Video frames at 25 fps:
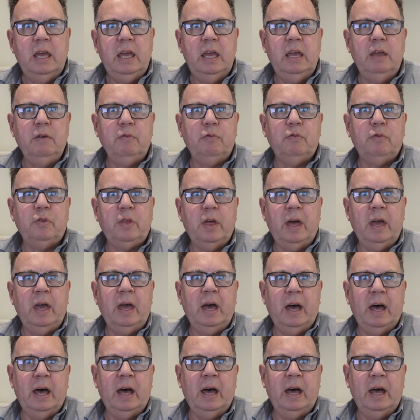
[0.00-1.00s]
if they
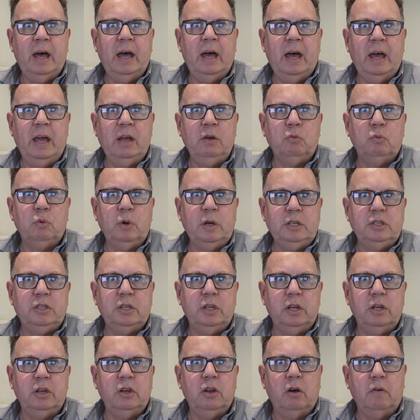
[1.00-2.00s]
are a
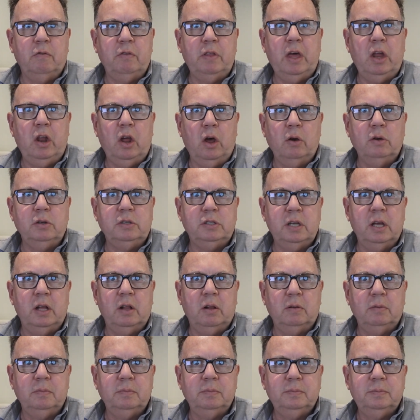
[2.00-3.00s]
resident of that
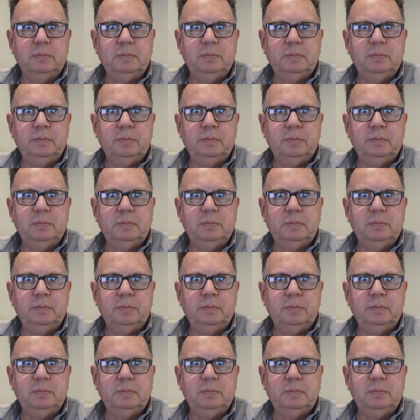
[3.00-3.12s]
hotel.